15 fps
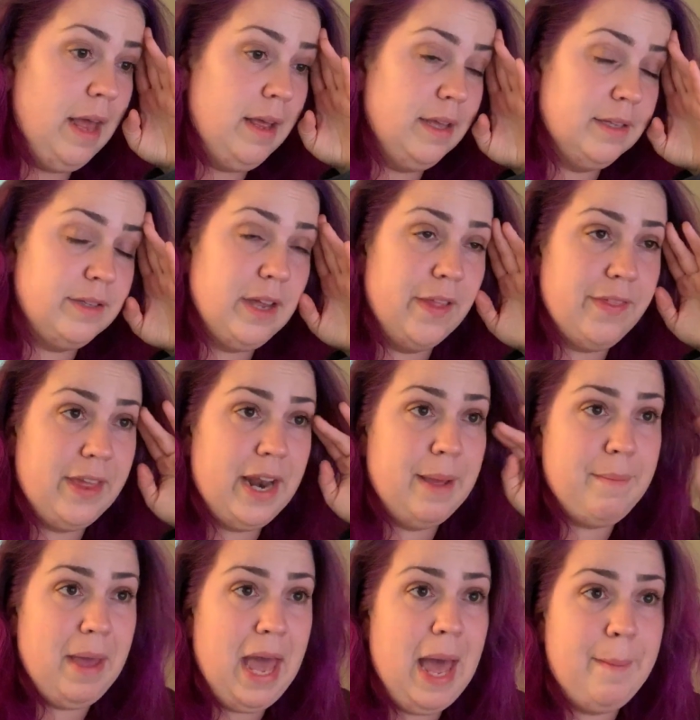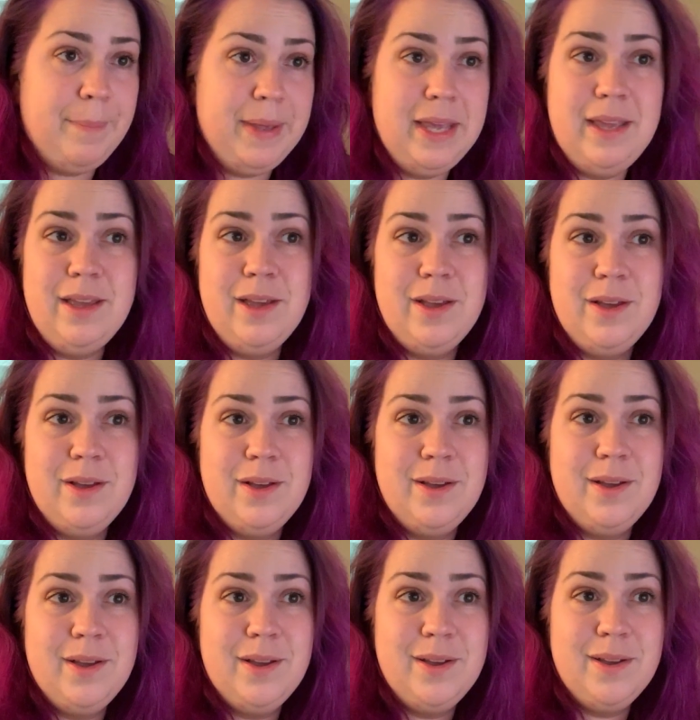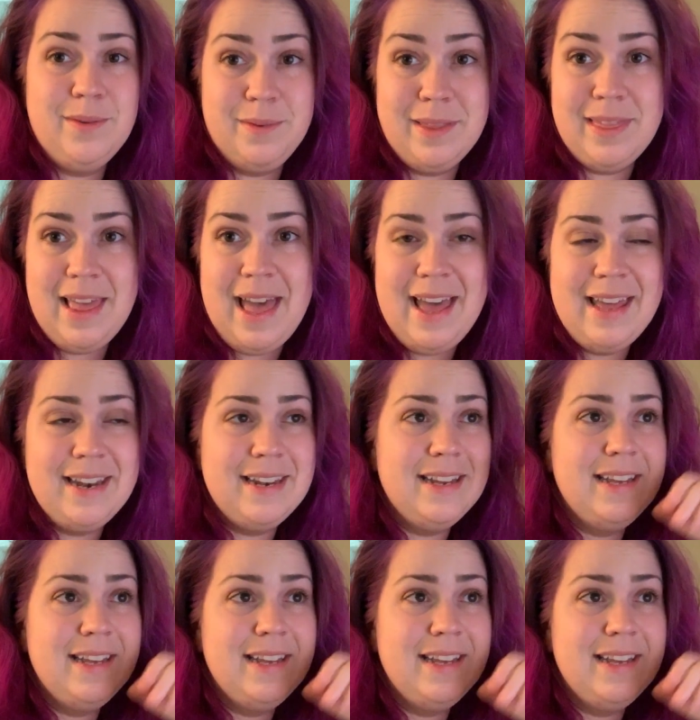it's not that I'm happy with that,